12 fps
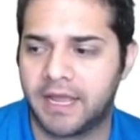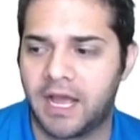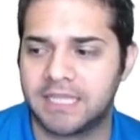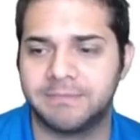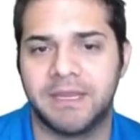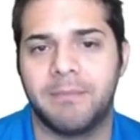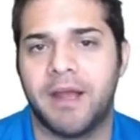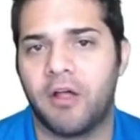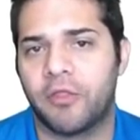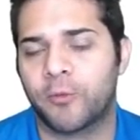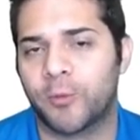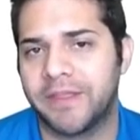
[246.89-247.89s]
cost me
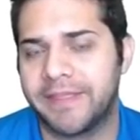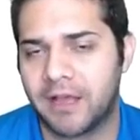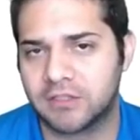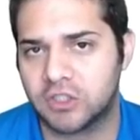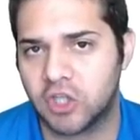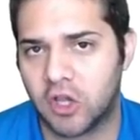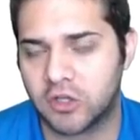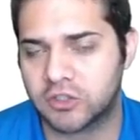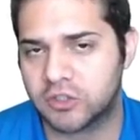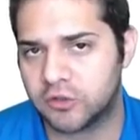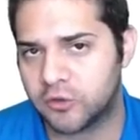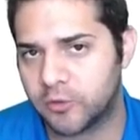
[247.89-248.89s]
about three thousand dollars
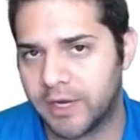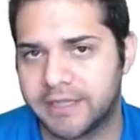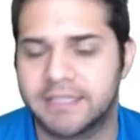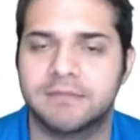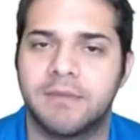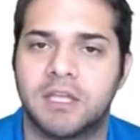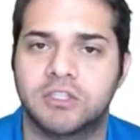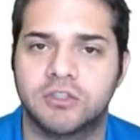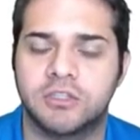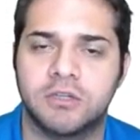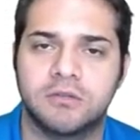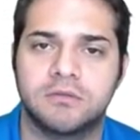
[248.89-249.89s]
to create this
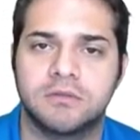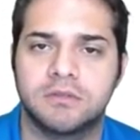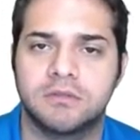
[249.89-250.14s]
masternode,